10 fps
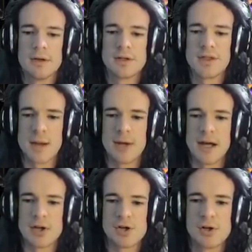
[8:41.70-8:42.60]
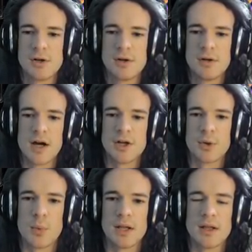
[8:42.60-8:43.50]
to that patch, not
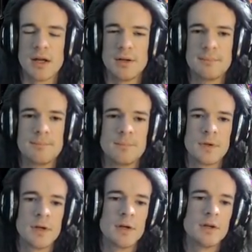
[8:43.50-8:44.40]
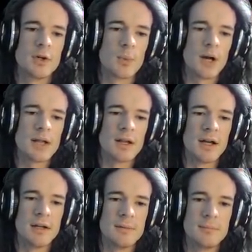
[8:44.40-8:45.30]
your white line. Your white
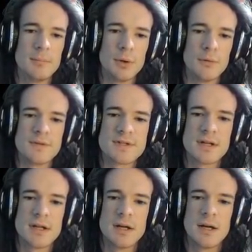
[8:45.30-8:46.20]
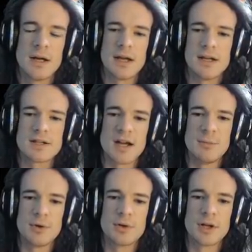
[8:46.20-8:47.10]
line moves
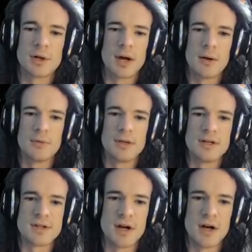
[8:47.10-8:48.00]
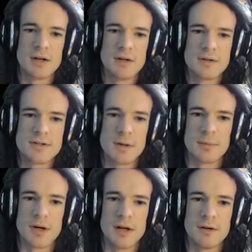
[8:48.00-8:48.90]
anytime you click ground that is not
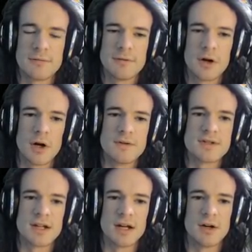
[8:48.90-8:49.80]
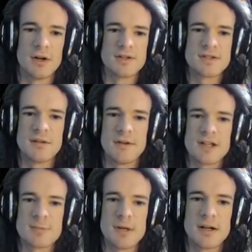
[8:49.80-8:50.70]
some kind of harvesting area. See a
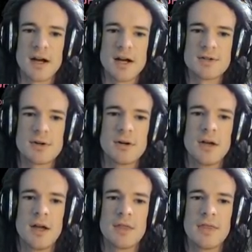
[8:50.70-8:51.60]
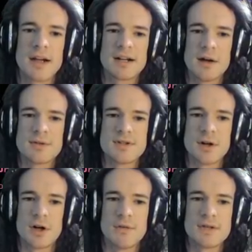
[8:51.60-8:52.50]
Vespine Geyser? That counts as
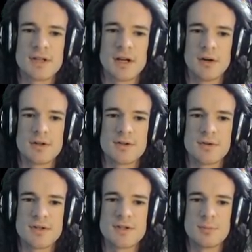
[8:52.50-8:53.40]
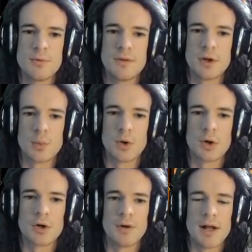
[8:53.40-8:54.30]
a harvesting area. So this is moving your
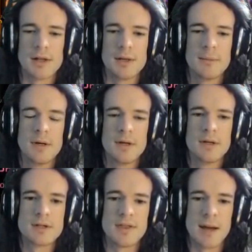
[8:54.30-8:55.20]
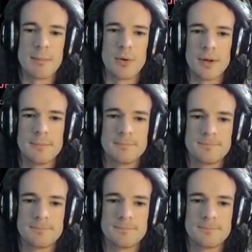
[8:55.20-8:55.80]
worker rally to that point.